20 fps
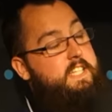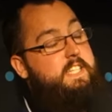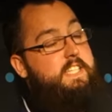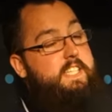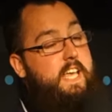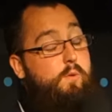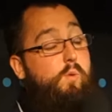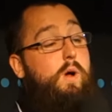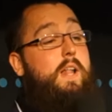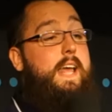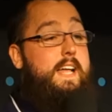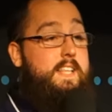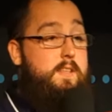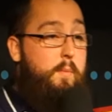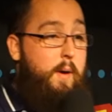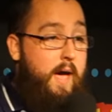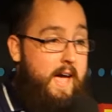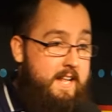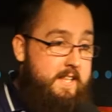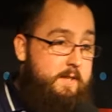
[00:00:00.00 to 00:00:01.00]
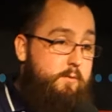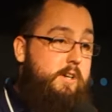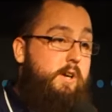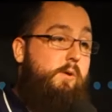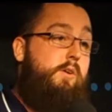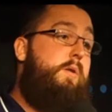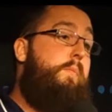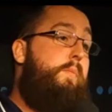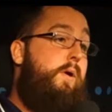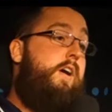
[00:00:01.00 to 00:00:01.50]
He said, well, that depends what you
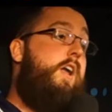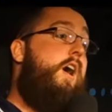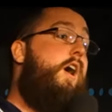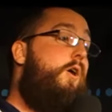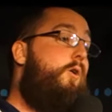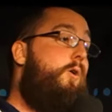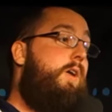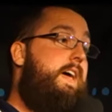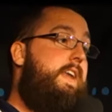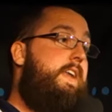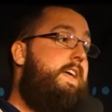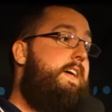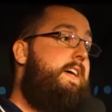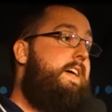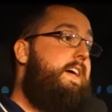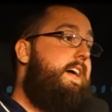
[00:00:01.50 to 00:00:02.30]
want to burn a hole in.